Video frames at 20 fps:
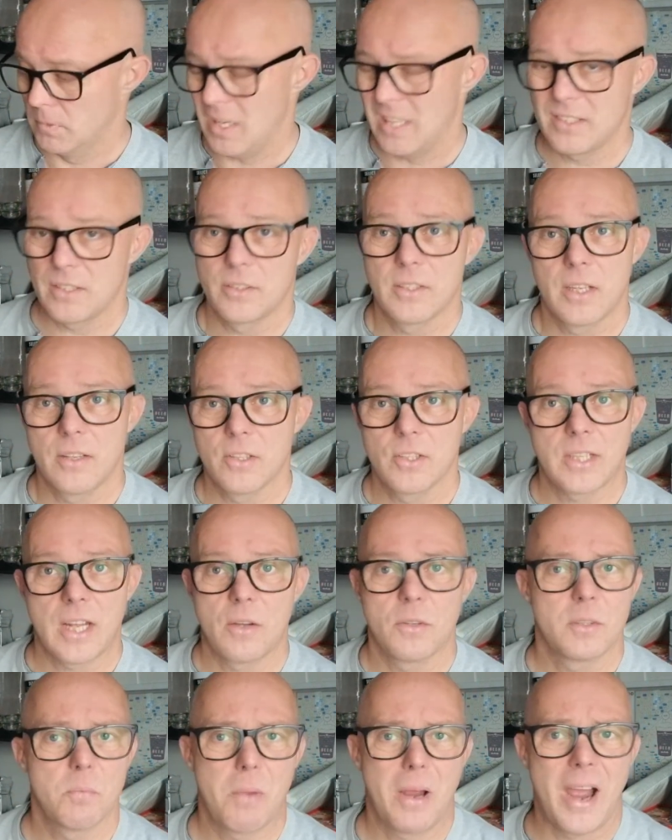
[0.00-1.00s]
as I say the
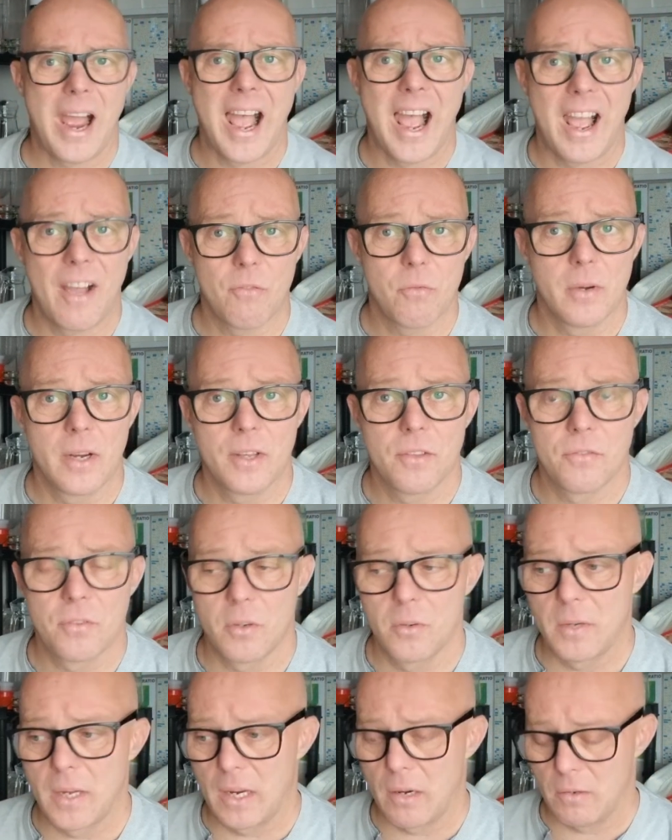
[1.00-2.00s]
stout's about halfway
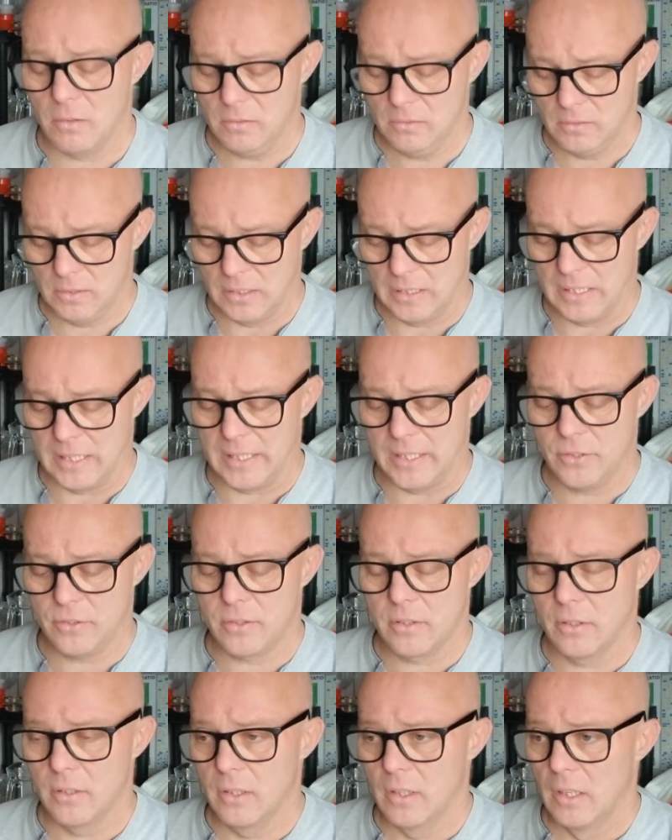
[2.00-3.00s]
through now at
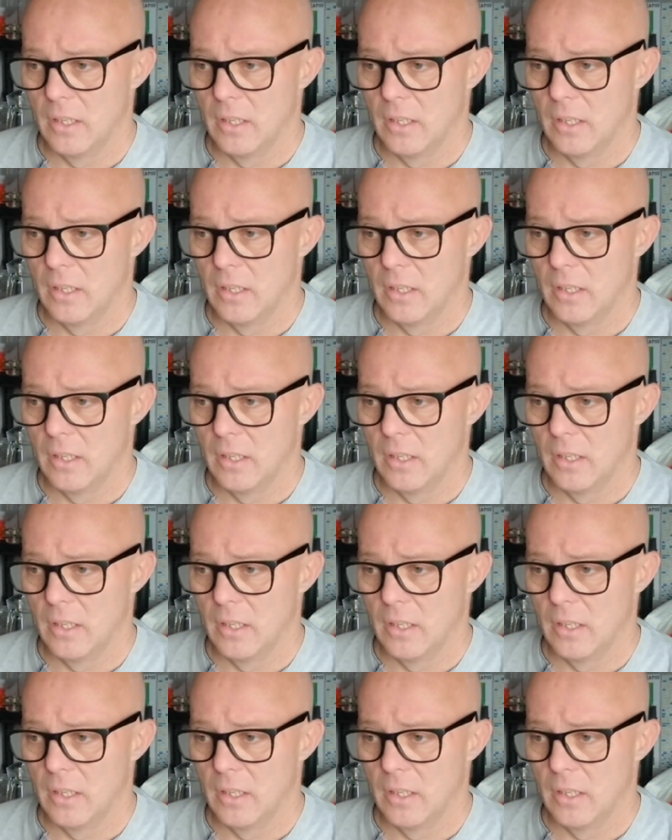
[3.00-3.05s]
least.